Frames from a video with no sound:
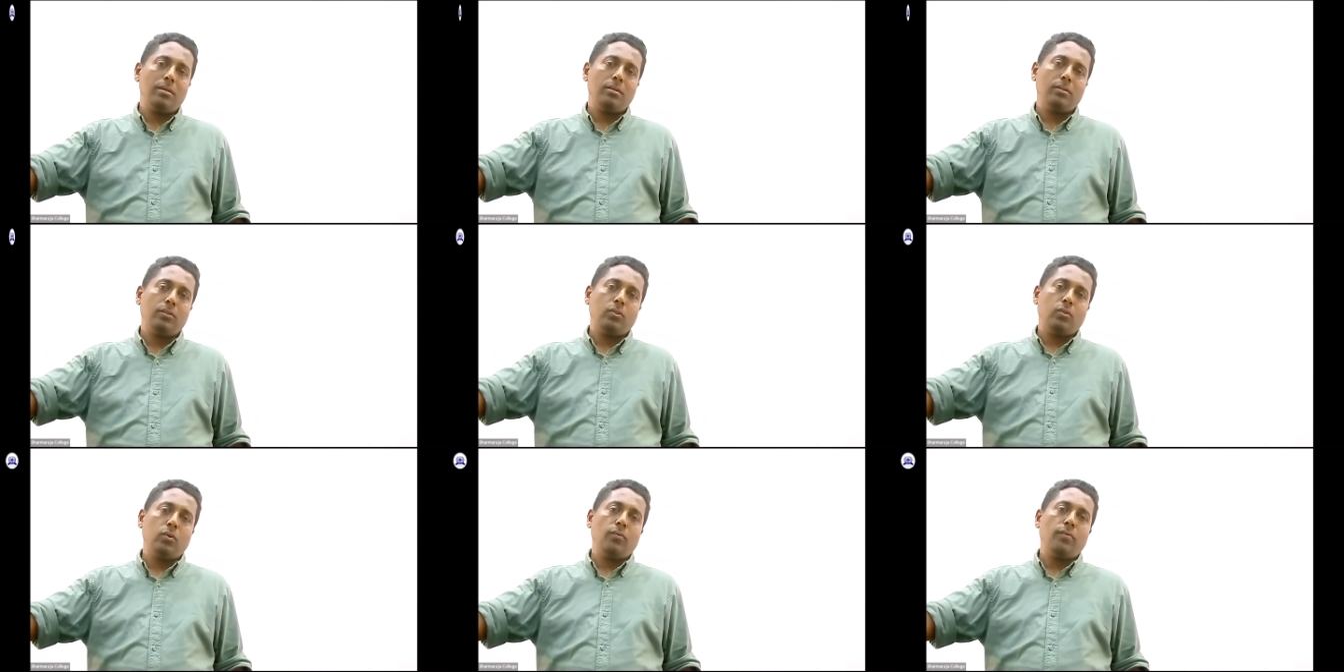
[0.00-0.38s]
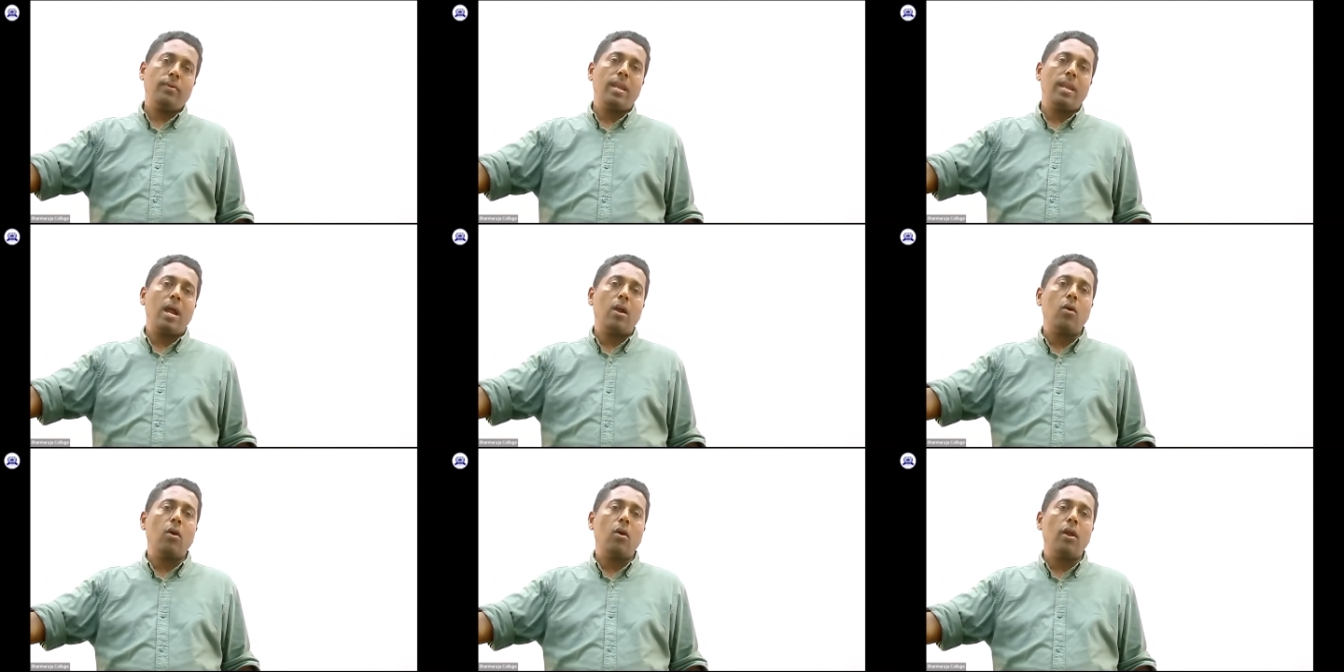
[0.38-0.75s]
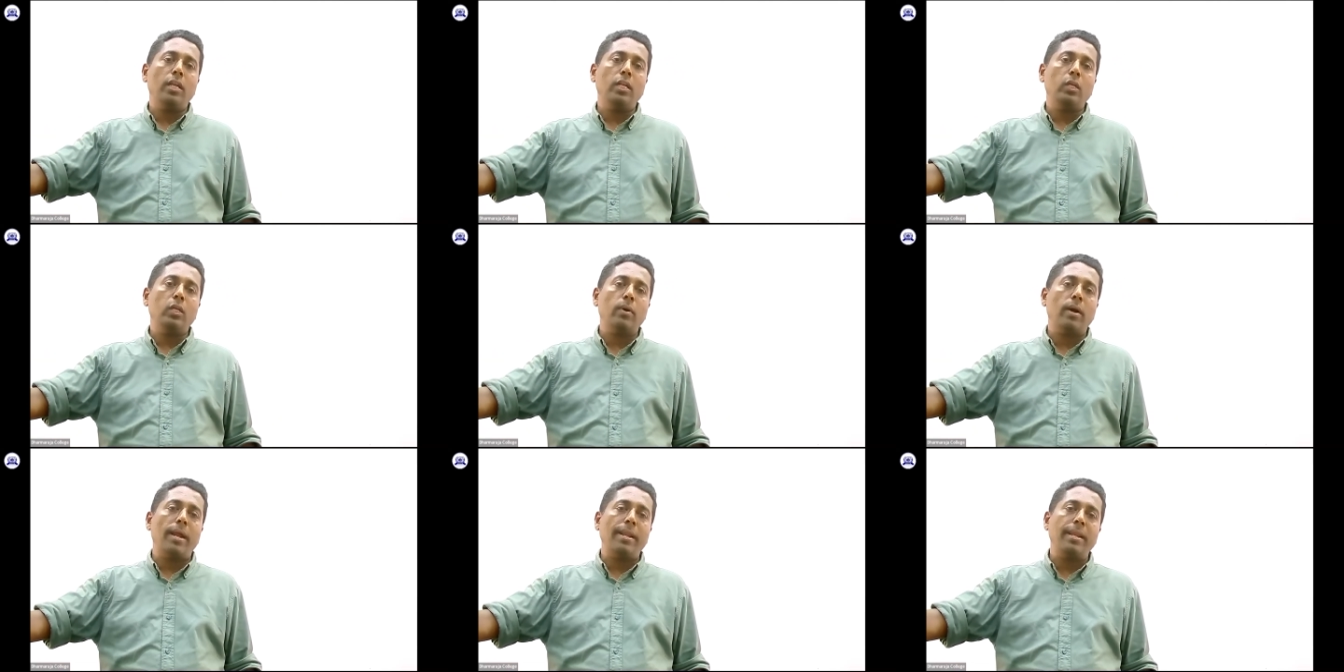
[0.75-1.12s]
So we are going
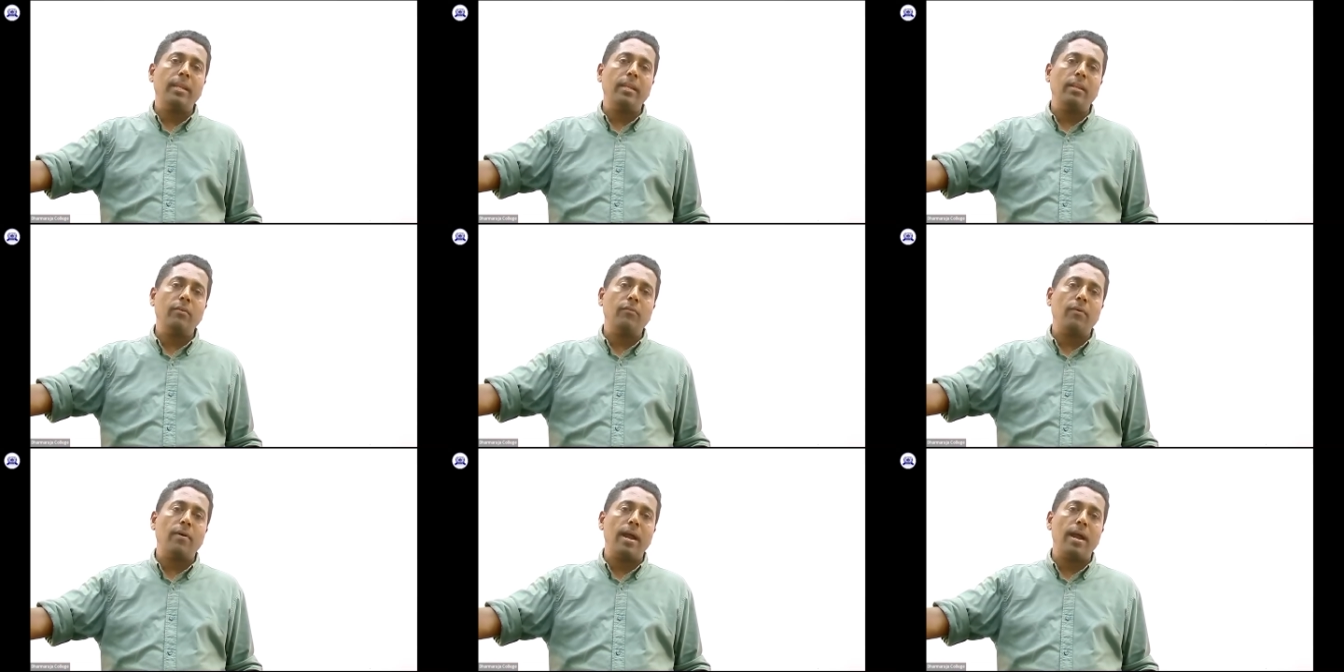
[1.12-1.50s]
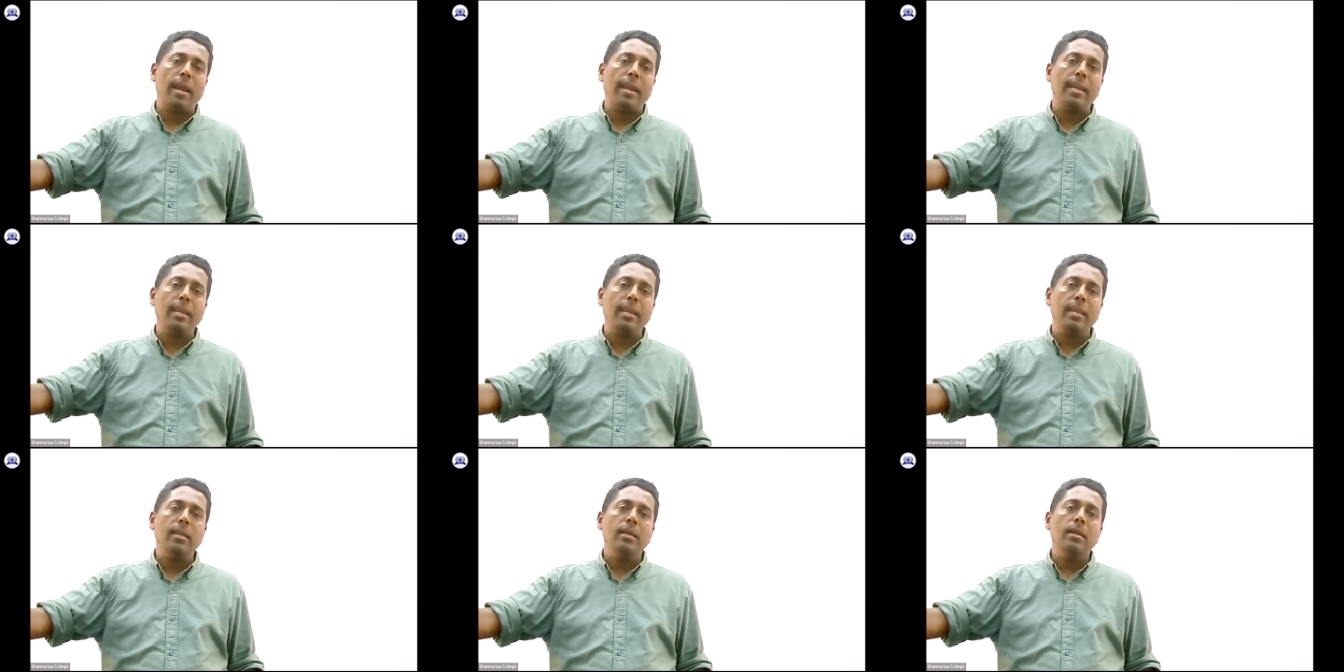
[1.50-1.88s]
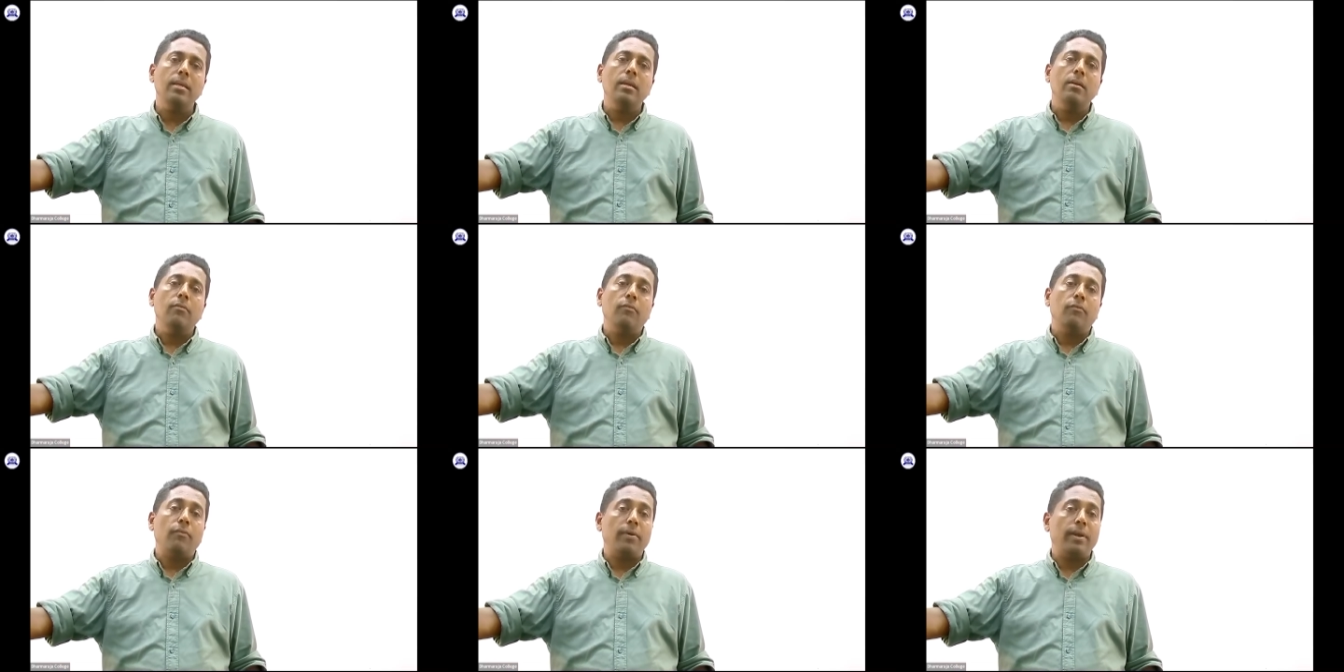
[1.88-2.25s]
to identify
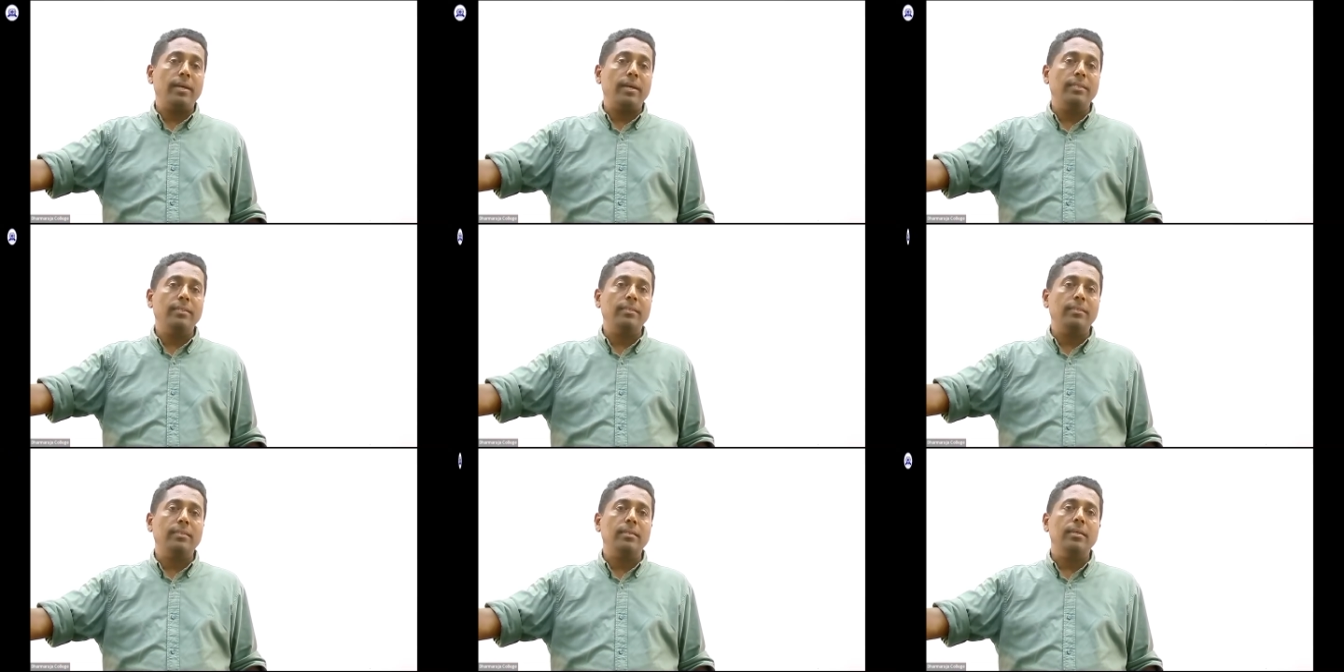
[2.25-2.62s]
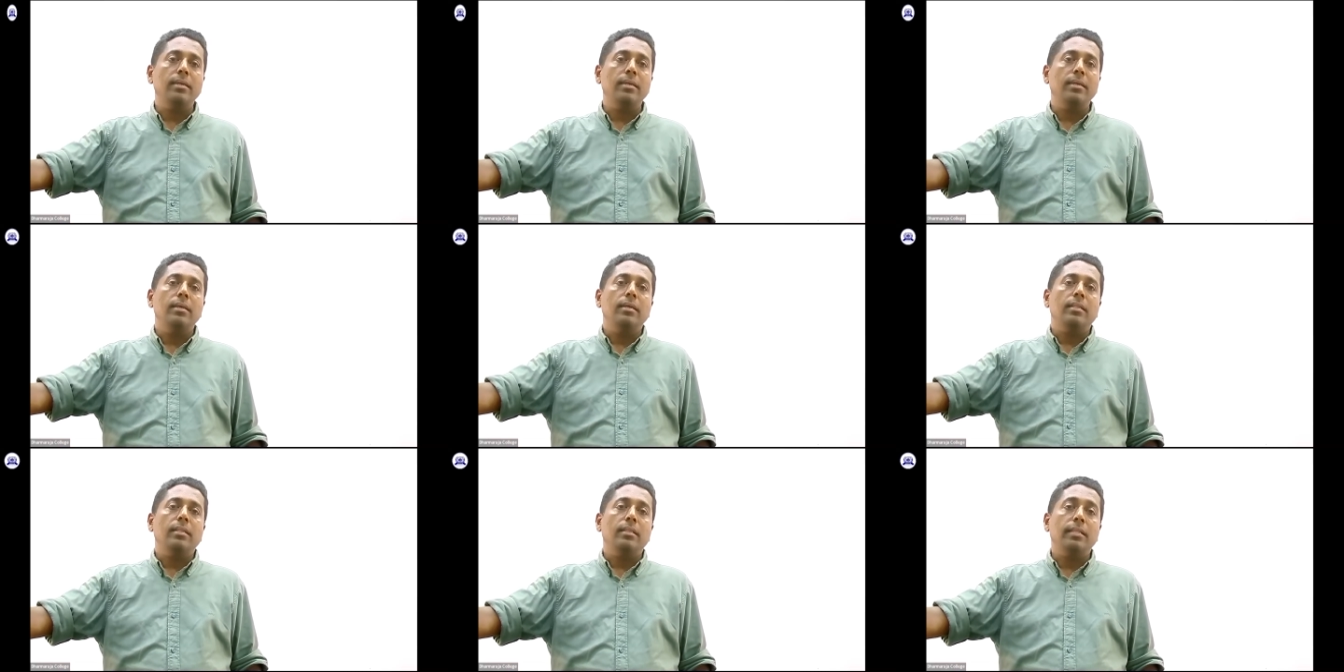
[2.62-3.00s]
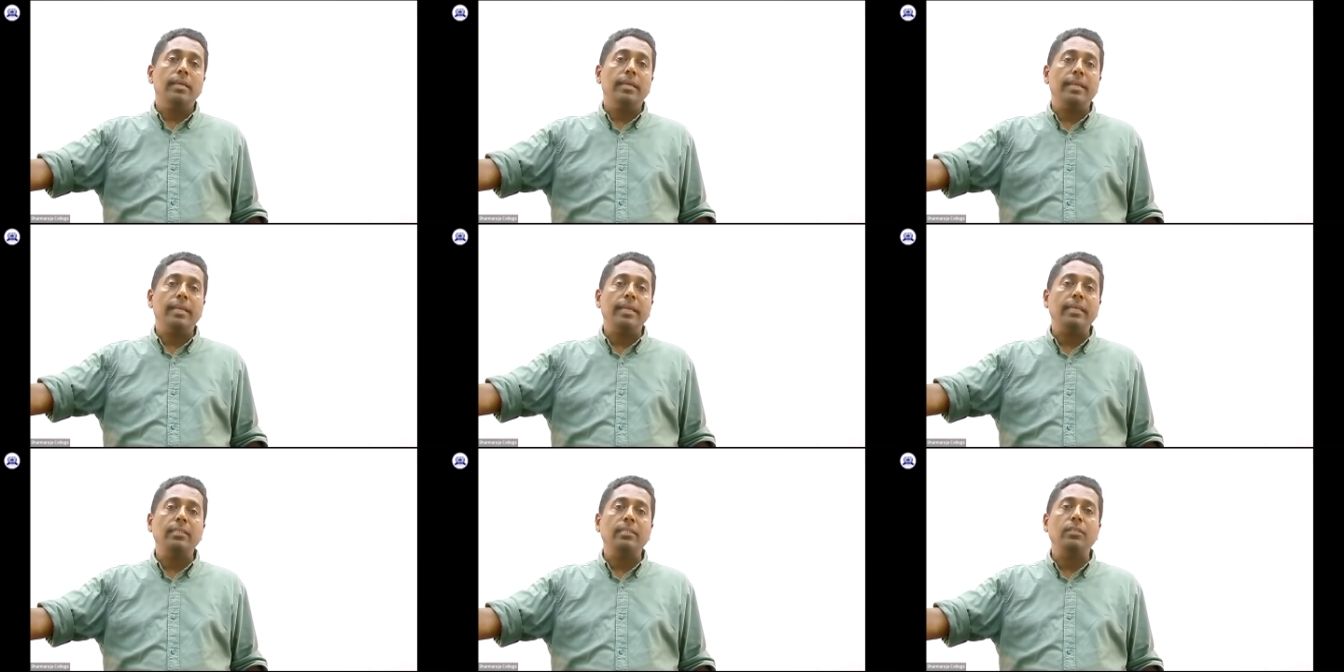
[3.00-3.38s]
first the
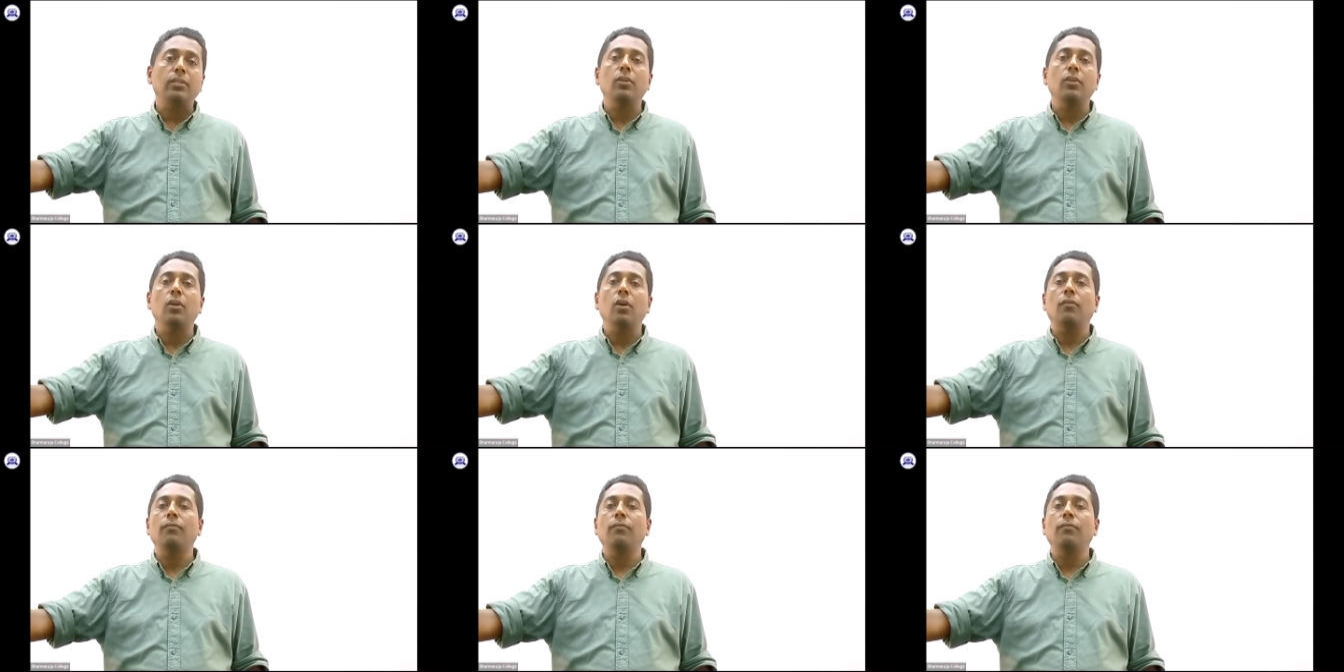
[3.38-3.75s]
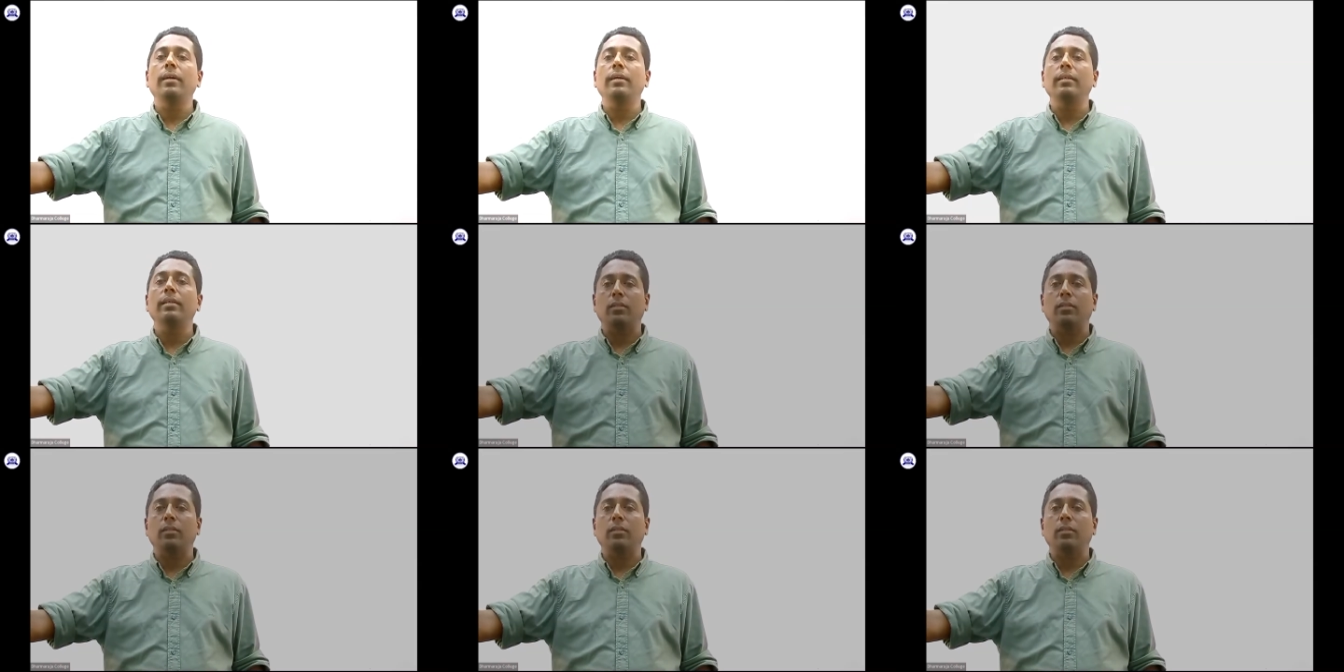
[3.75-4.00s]
history of the